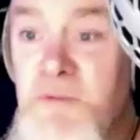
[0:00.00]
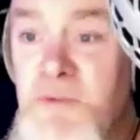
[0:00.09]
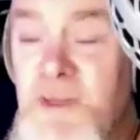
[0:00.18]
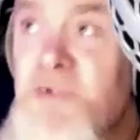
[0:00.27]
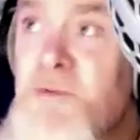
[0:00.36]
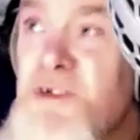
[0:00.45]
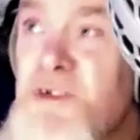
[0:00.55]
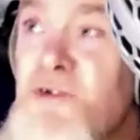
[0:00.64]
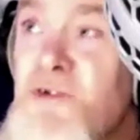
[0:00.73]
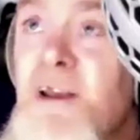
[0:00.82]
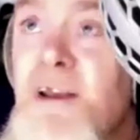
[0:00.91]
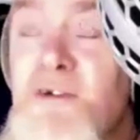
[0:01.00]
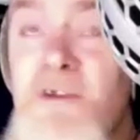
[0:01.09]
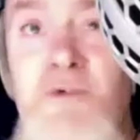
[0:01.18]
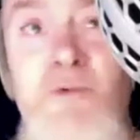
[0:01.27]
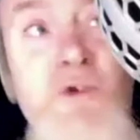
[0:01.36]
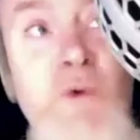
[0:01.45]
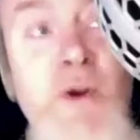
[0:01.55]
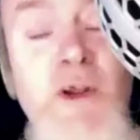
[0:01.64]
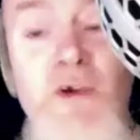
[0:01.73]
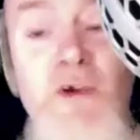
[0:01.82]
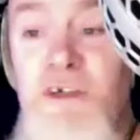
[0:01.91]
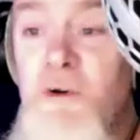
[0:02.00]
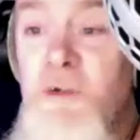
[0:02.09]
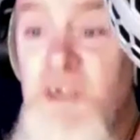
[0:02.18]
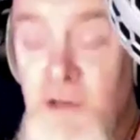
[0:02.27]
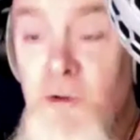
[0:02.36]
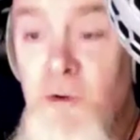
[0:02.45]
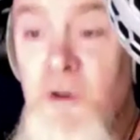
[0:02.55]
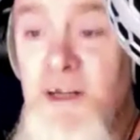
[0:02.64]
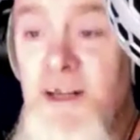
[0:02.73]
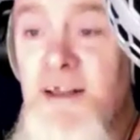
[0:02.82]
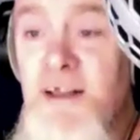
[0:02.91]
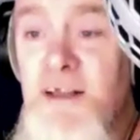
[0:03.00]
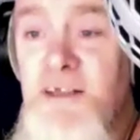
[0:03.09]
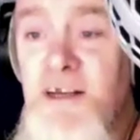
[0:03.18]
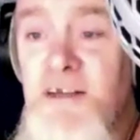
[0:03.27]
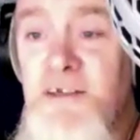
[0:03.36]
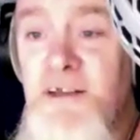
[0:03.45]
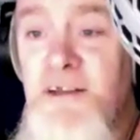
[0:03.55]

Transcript: this was 20 odd years ago. It's still going today, that series.